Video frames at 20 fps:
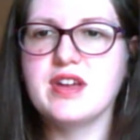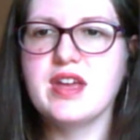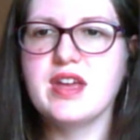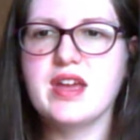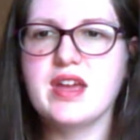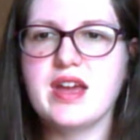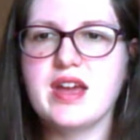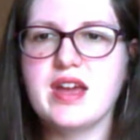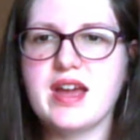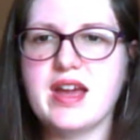
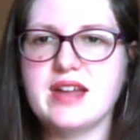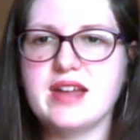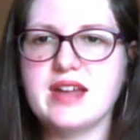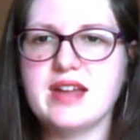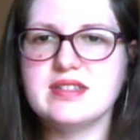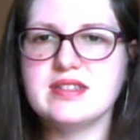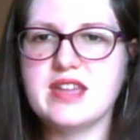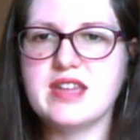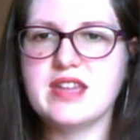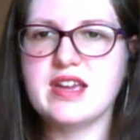And
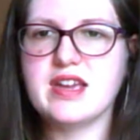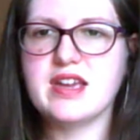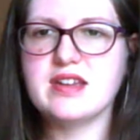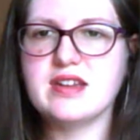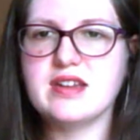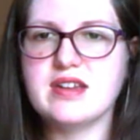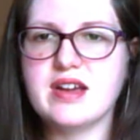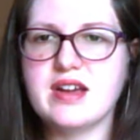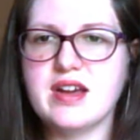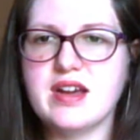then
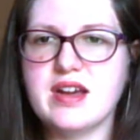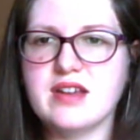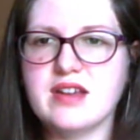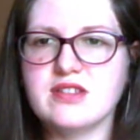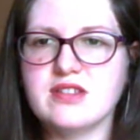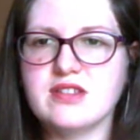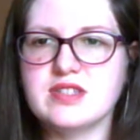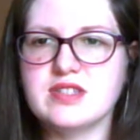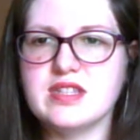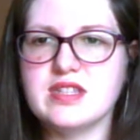you'll
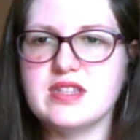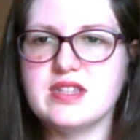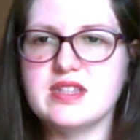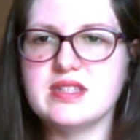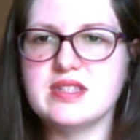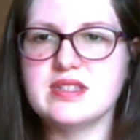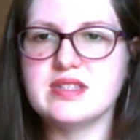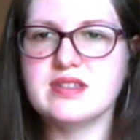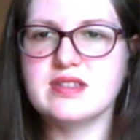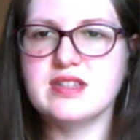see this
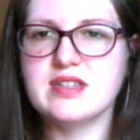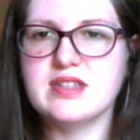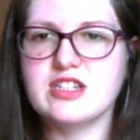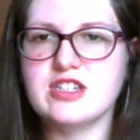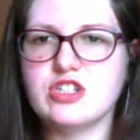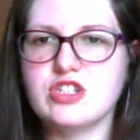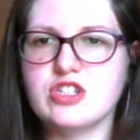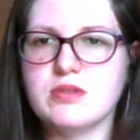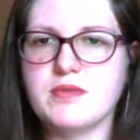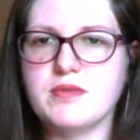literature
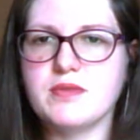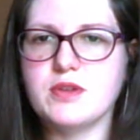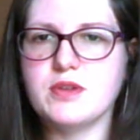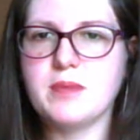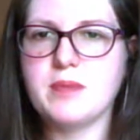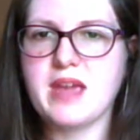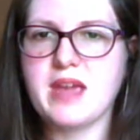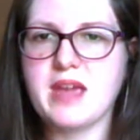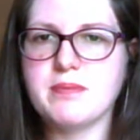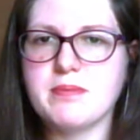review
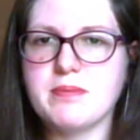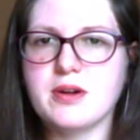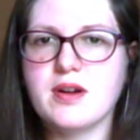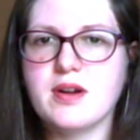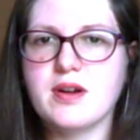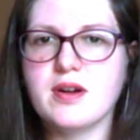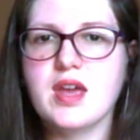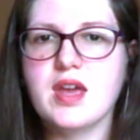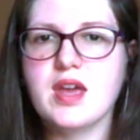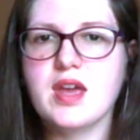paper.
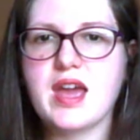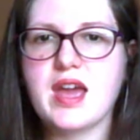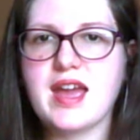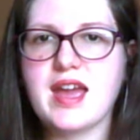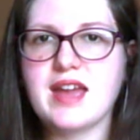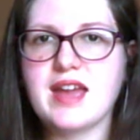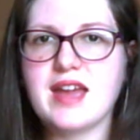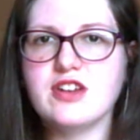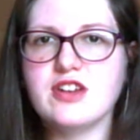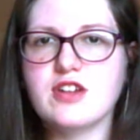And you're
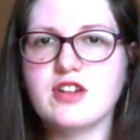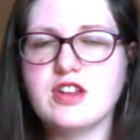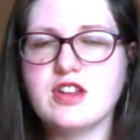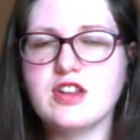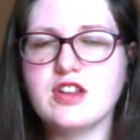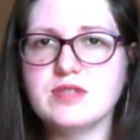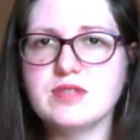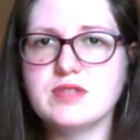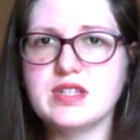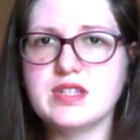going to use
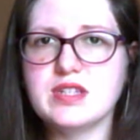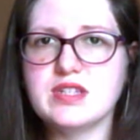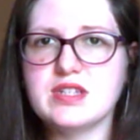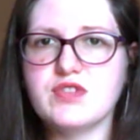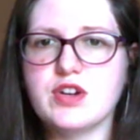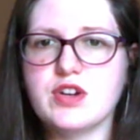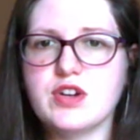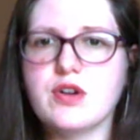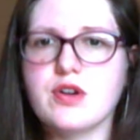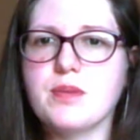this for your
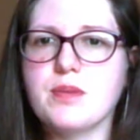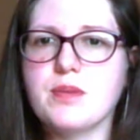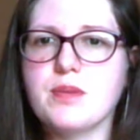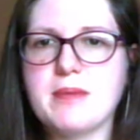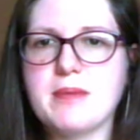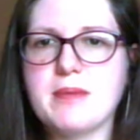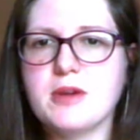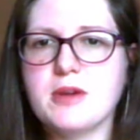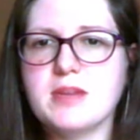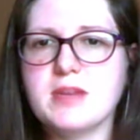whole paper,
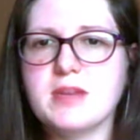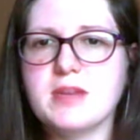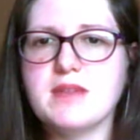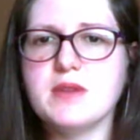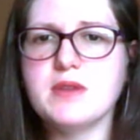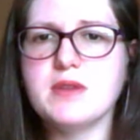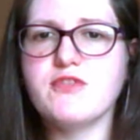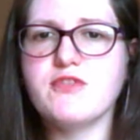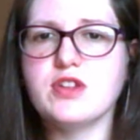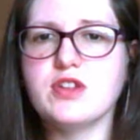but even for
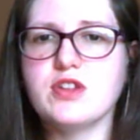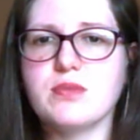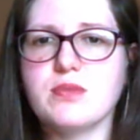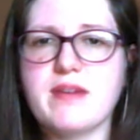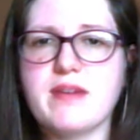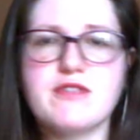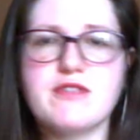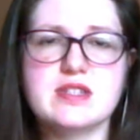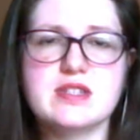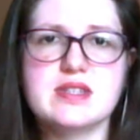the
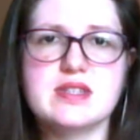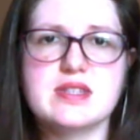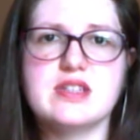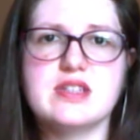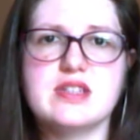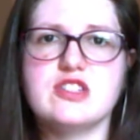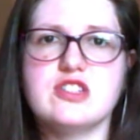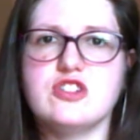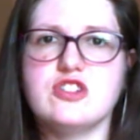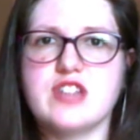reference list, your
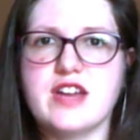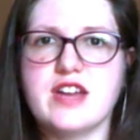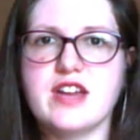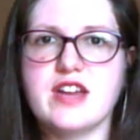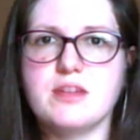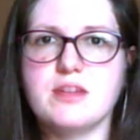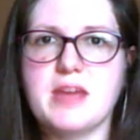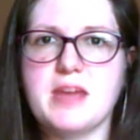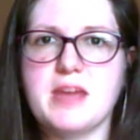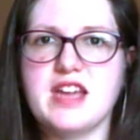title
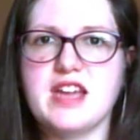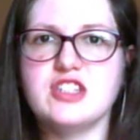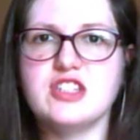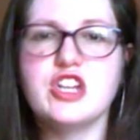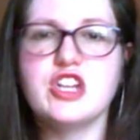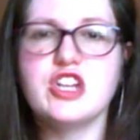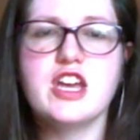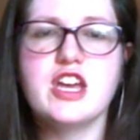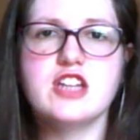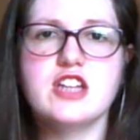page,
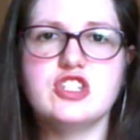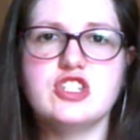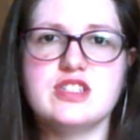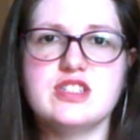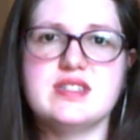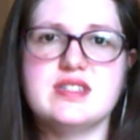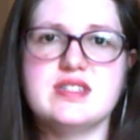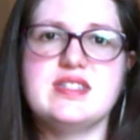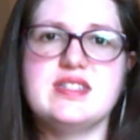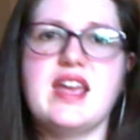just
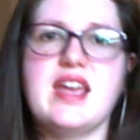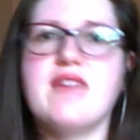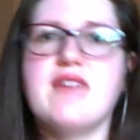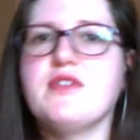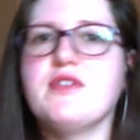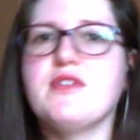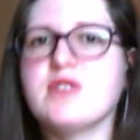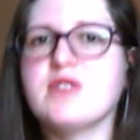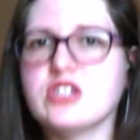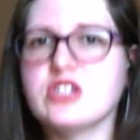save a
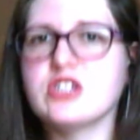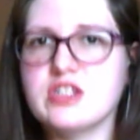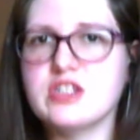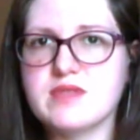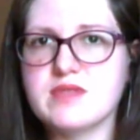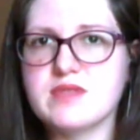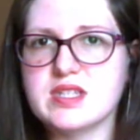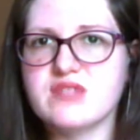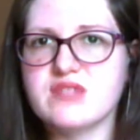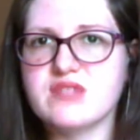version of this
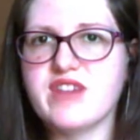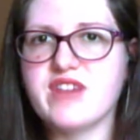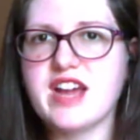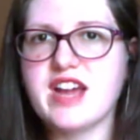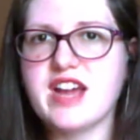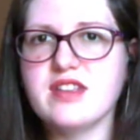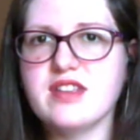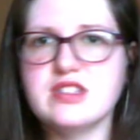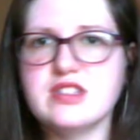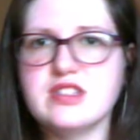file and
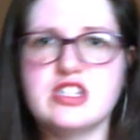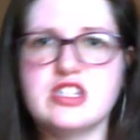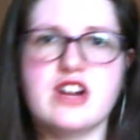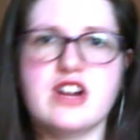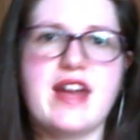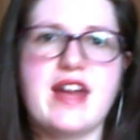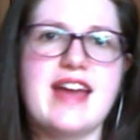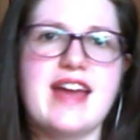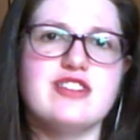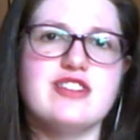start
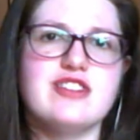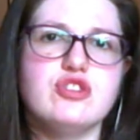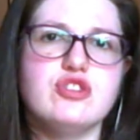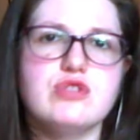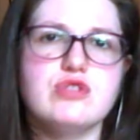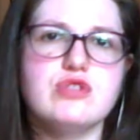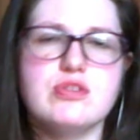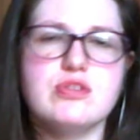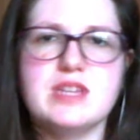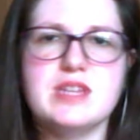as you do
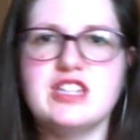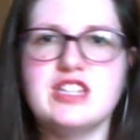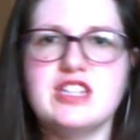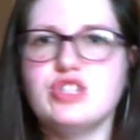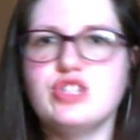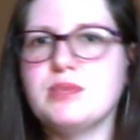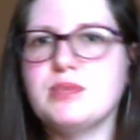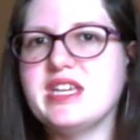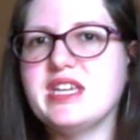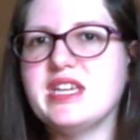each
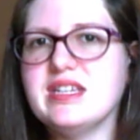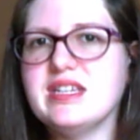piece.